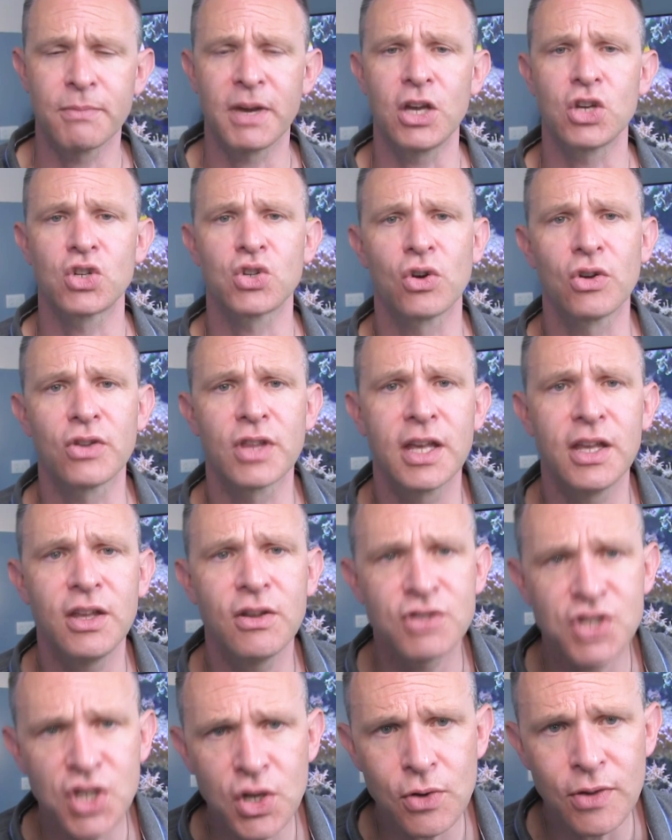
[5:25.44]
make sure that
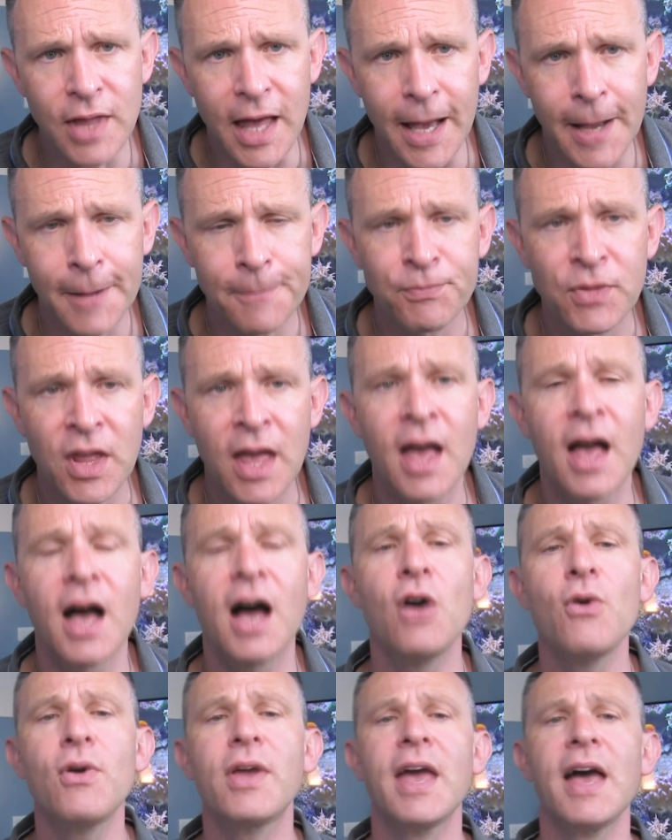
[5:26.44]
you do that.
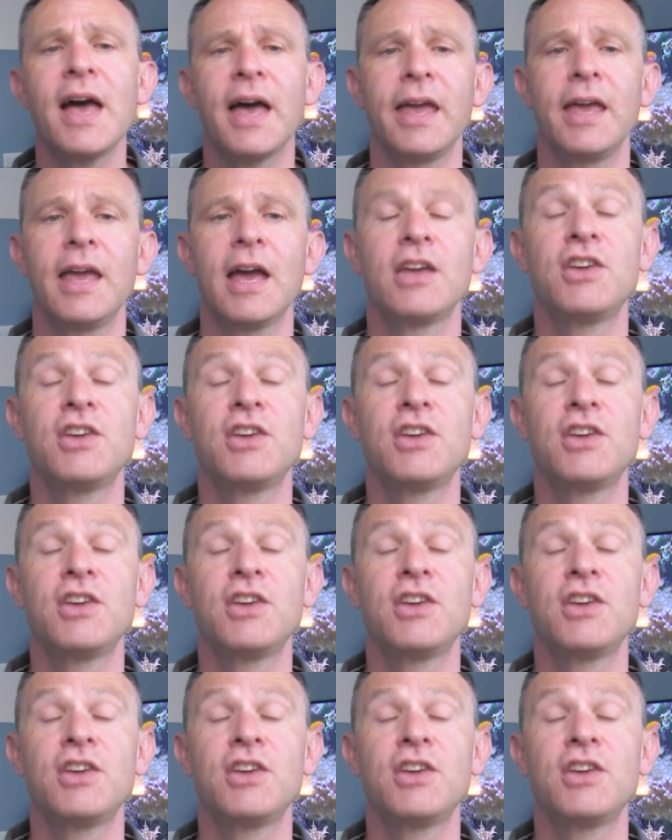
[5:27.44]
Okay,